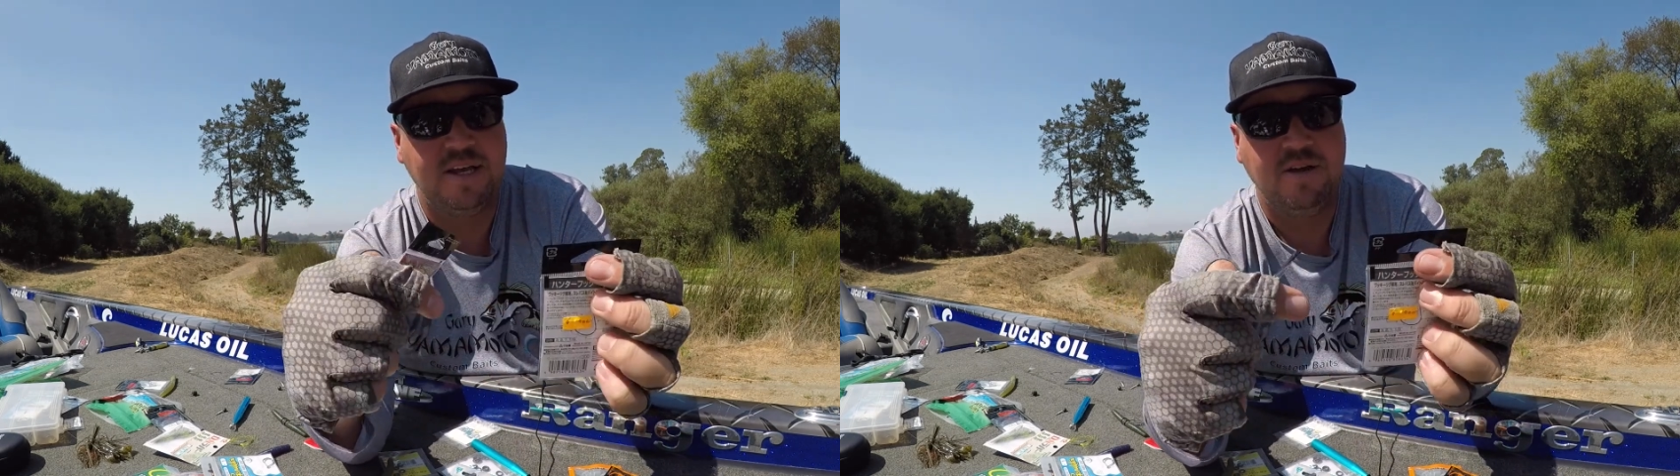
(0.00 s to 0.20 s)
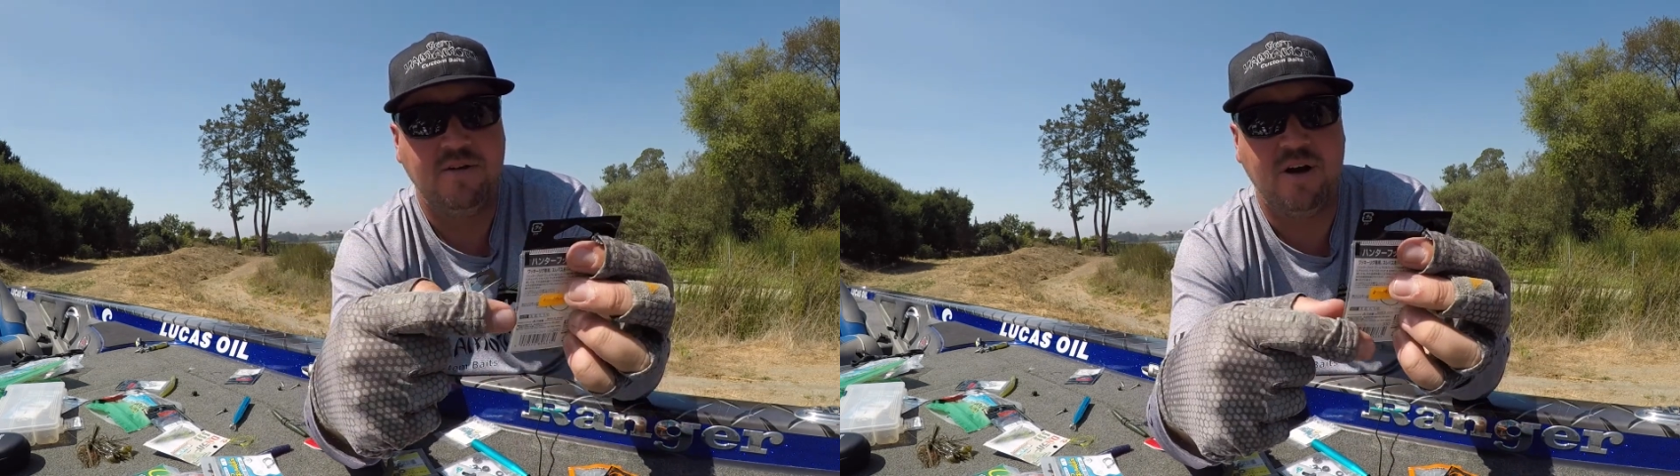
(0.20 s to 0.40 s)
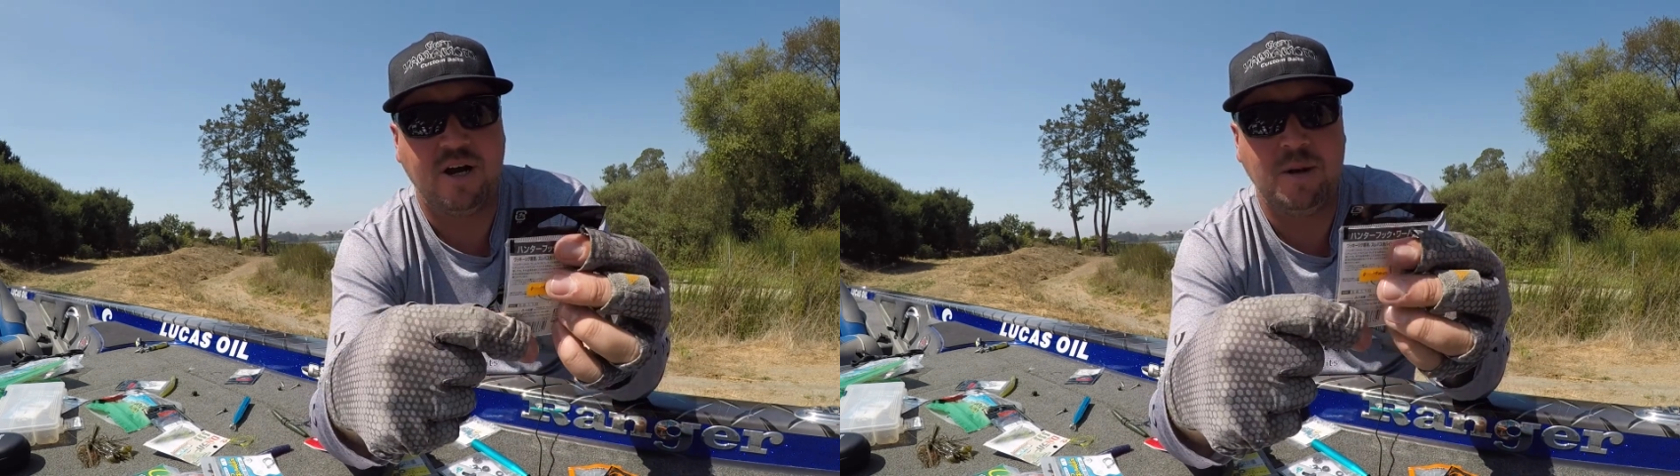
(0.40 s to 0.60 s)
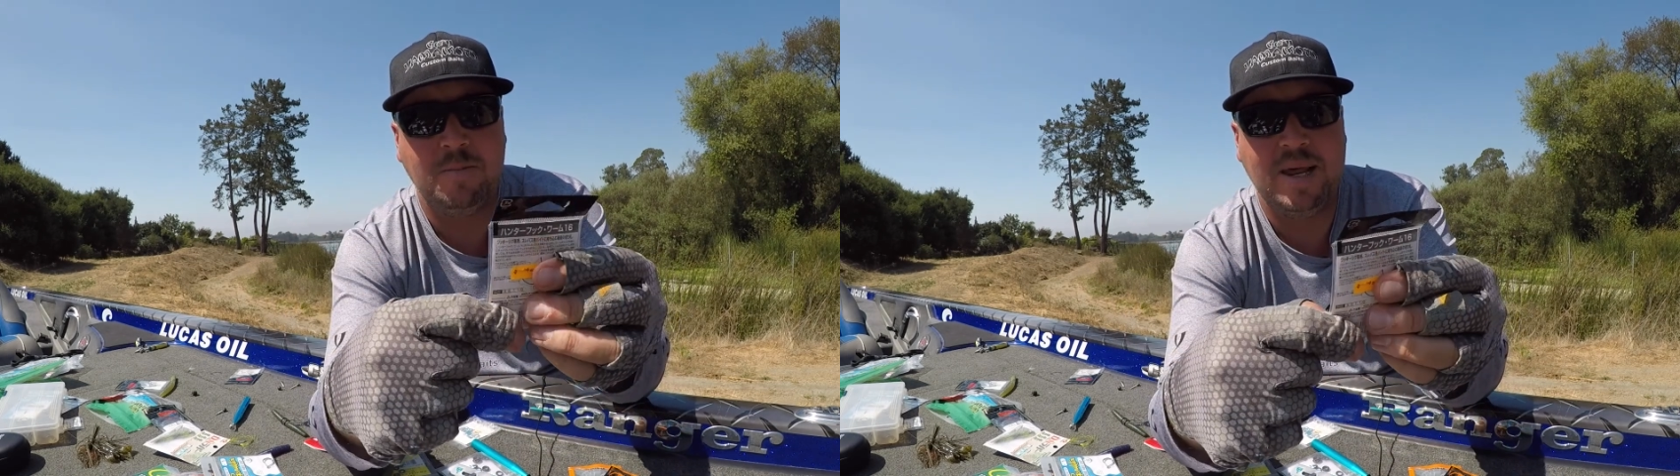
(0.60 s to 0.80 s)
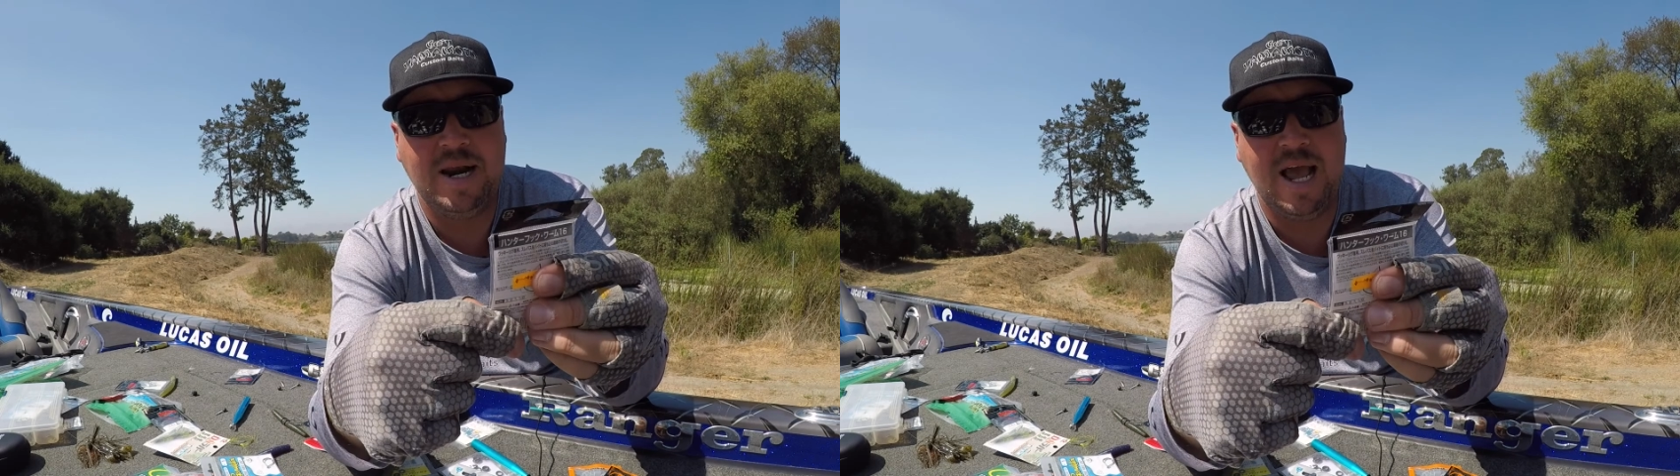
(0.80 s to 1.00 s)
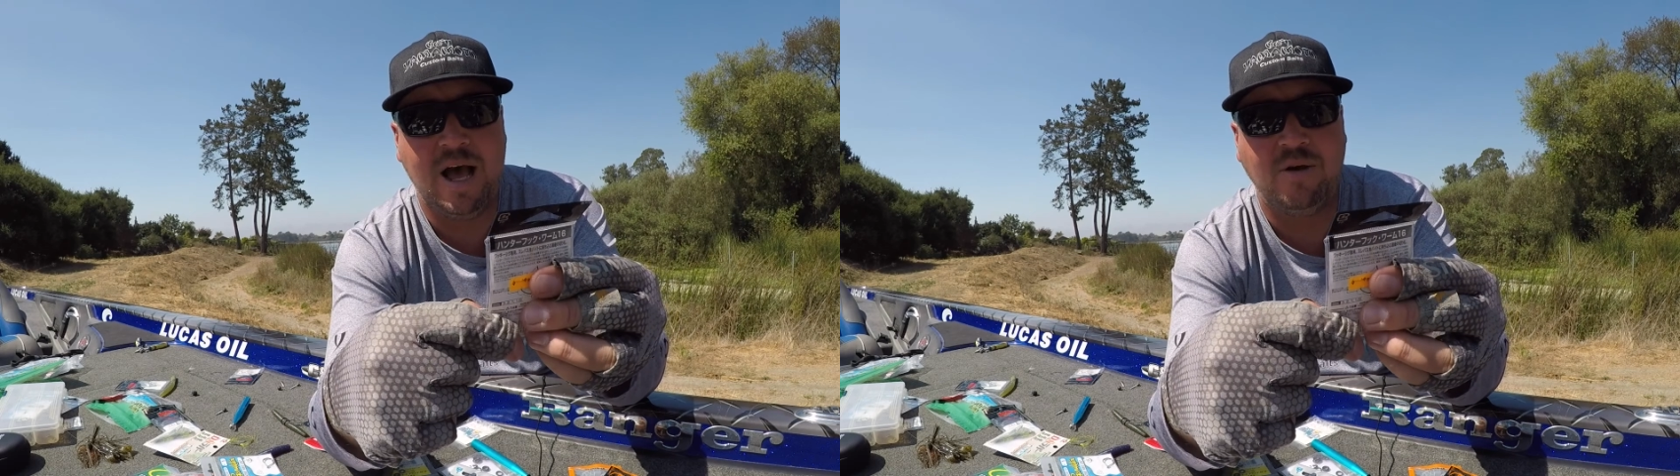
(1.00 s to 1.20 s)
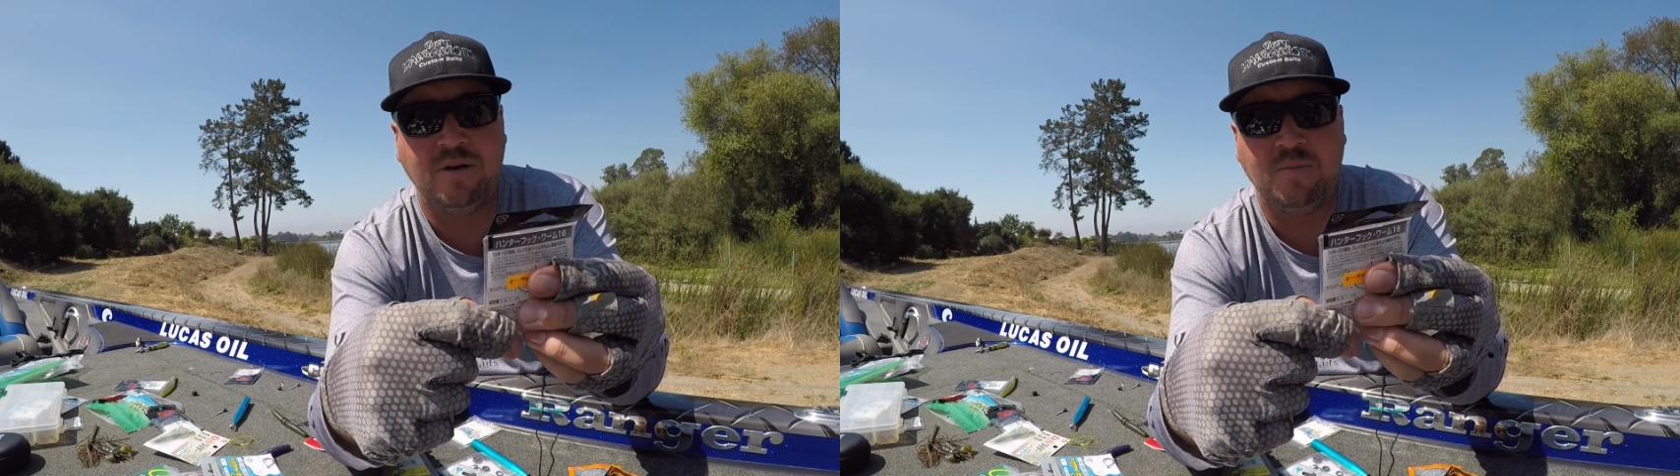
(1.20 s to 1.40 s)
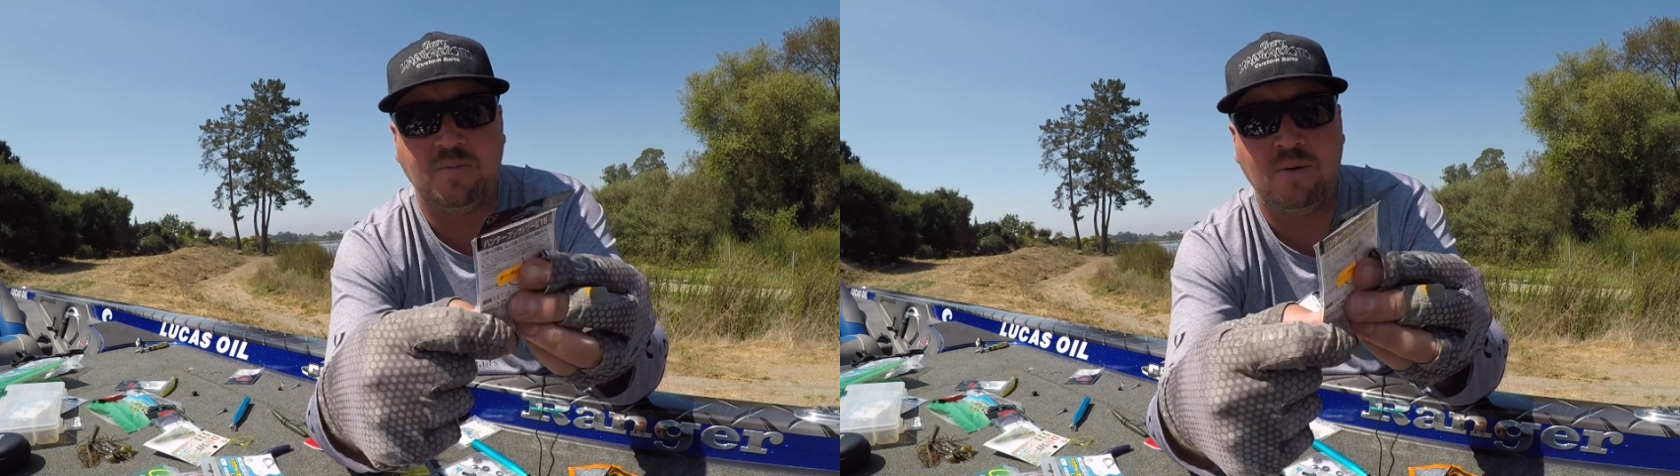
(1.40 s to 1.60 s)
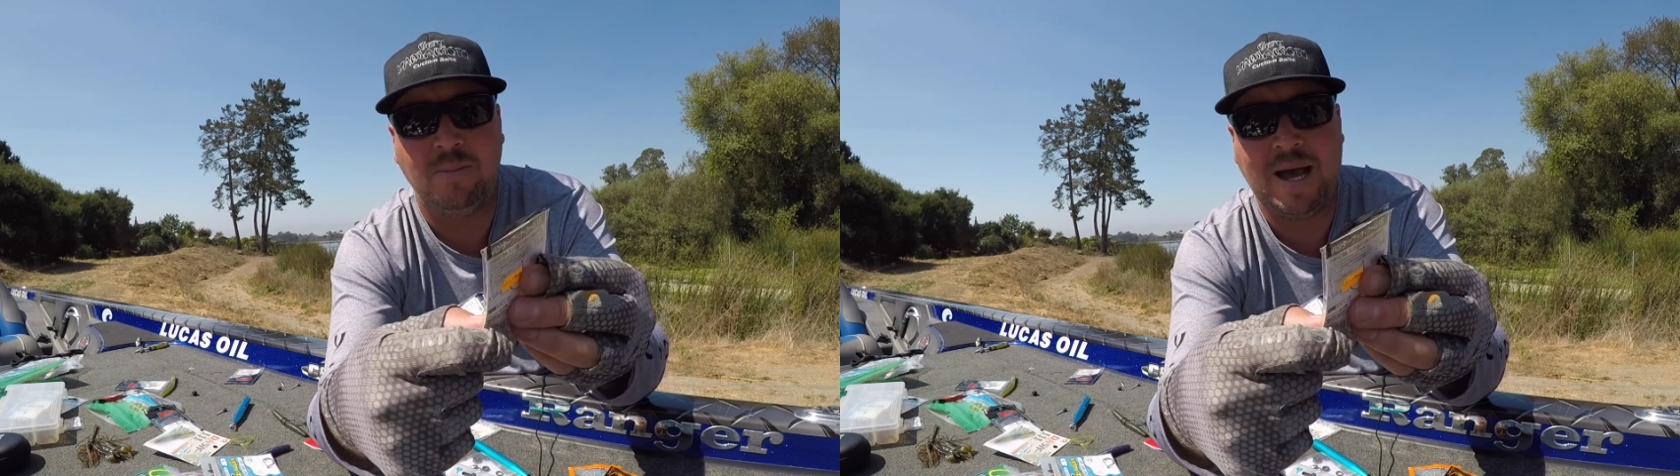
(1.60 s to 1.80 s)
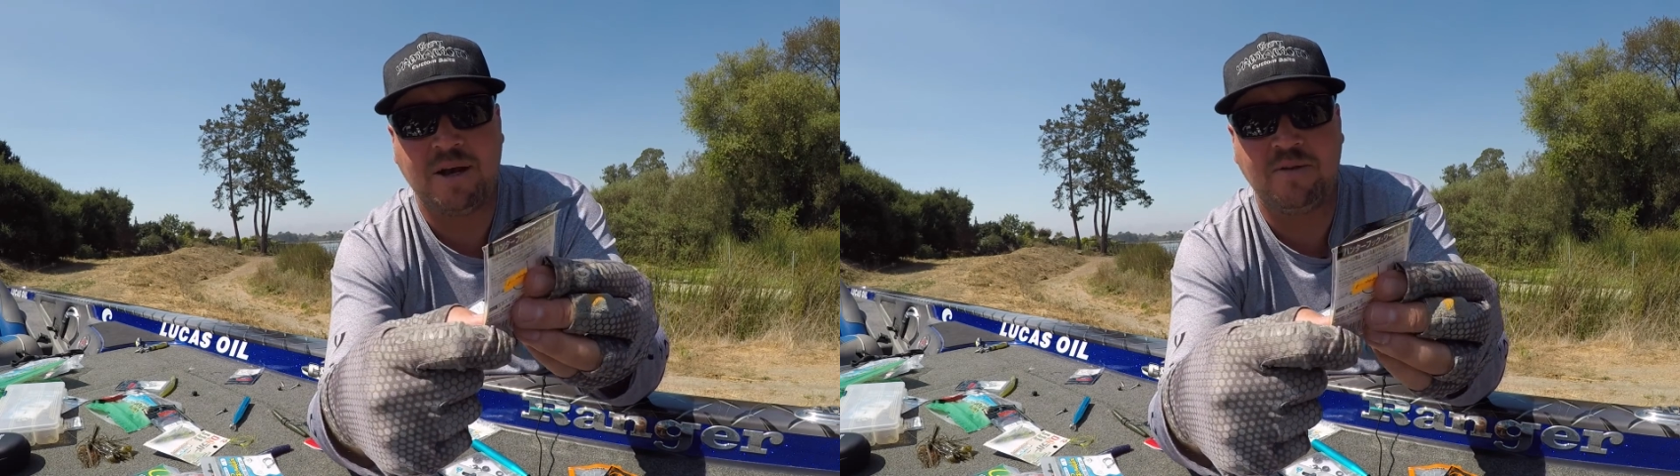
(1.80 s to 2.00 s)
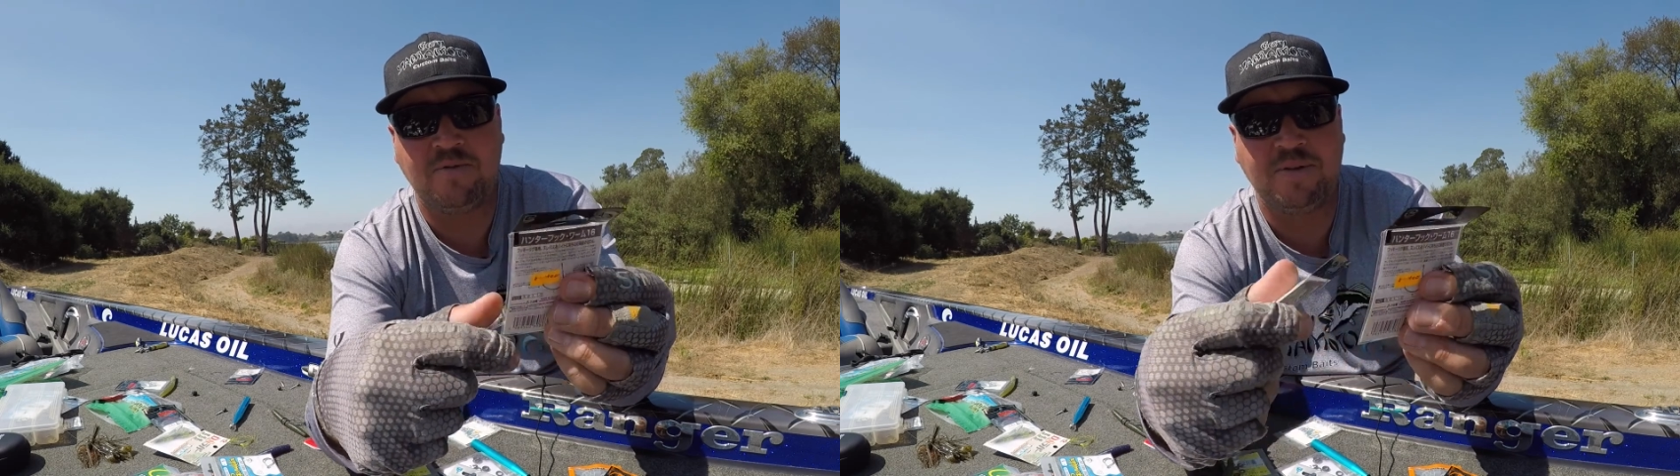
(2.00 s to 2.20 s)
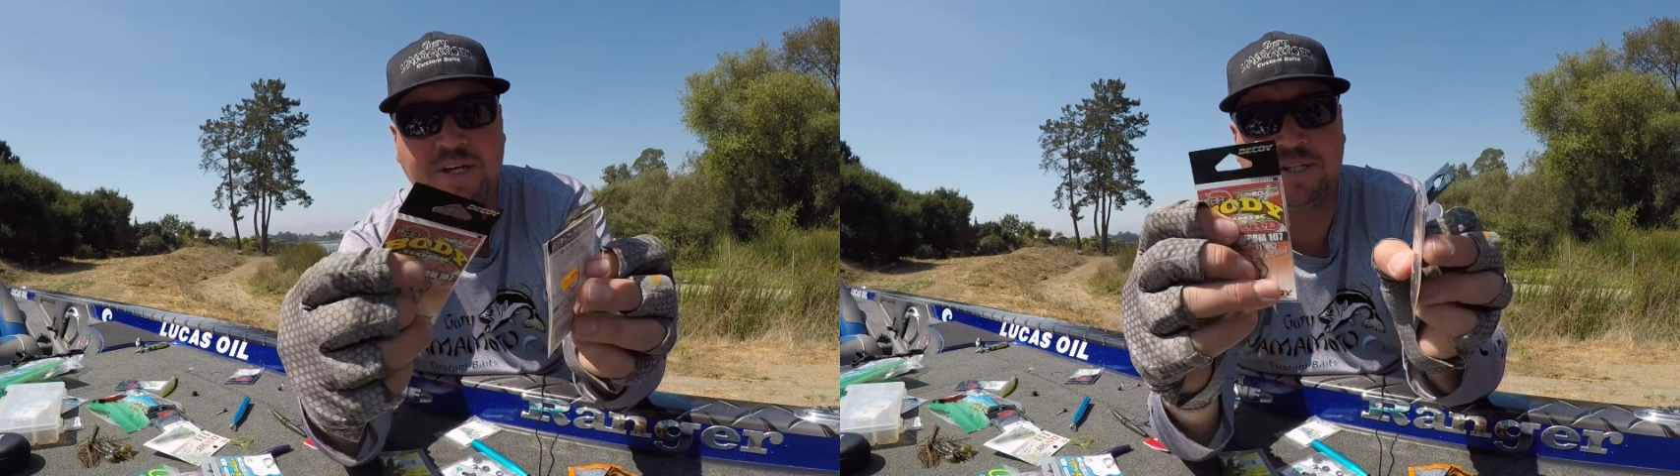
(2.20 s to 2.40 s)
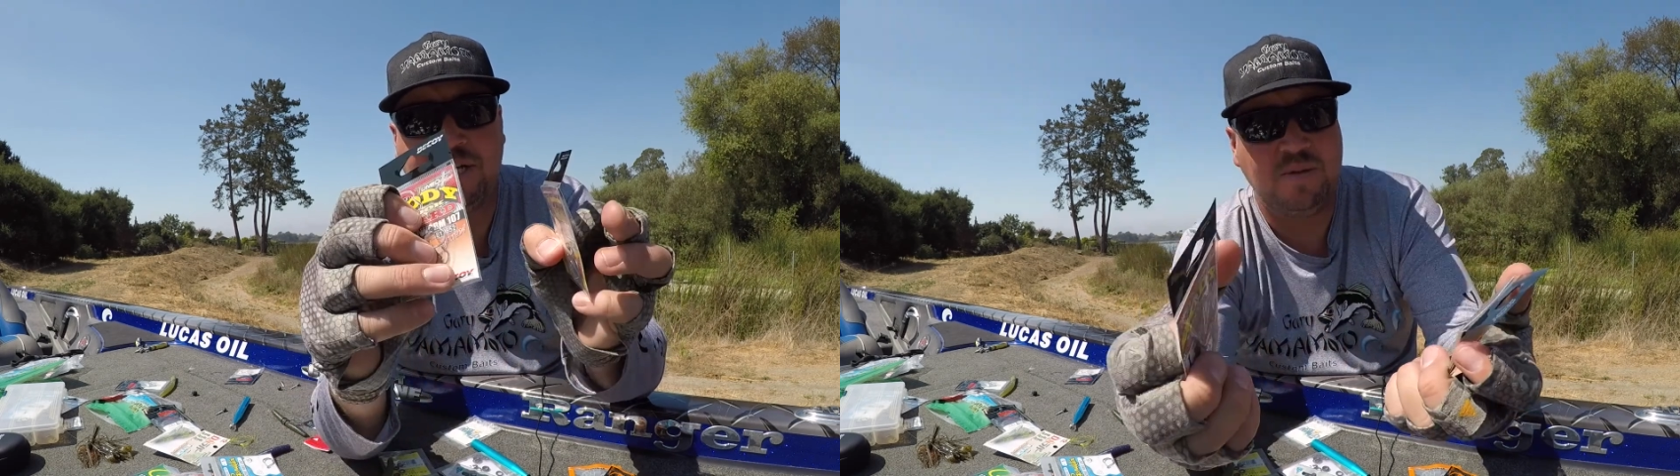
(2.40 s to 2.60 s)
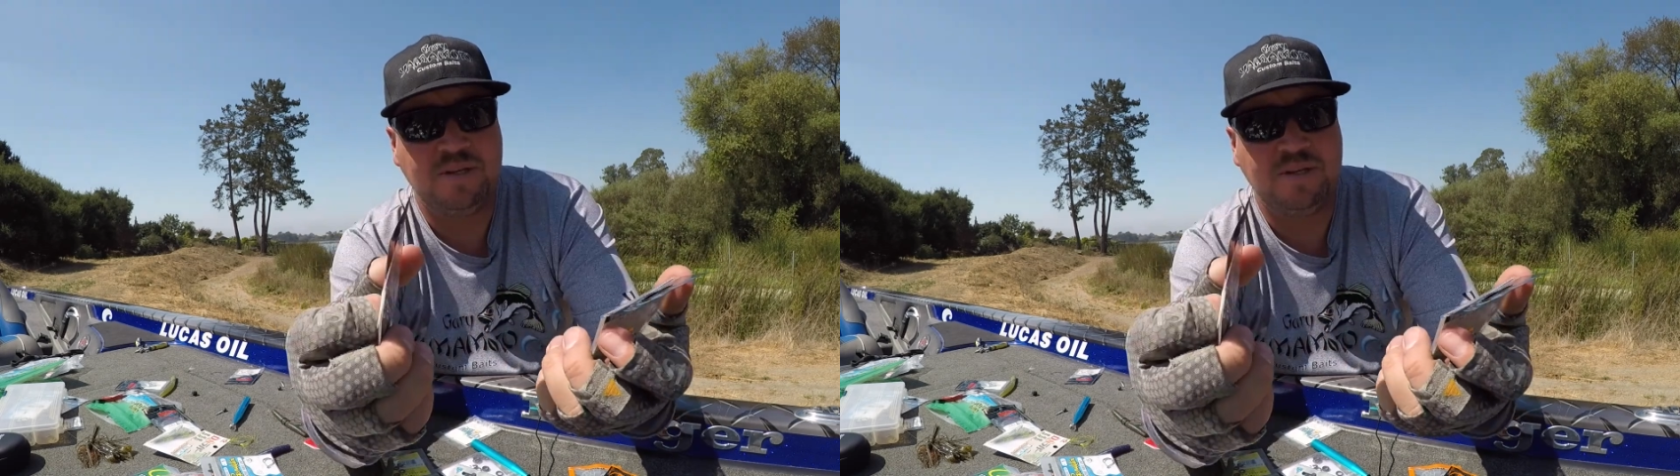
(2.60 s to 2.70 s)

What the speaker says: You're not gonna bend it out. You can pull back on the fish.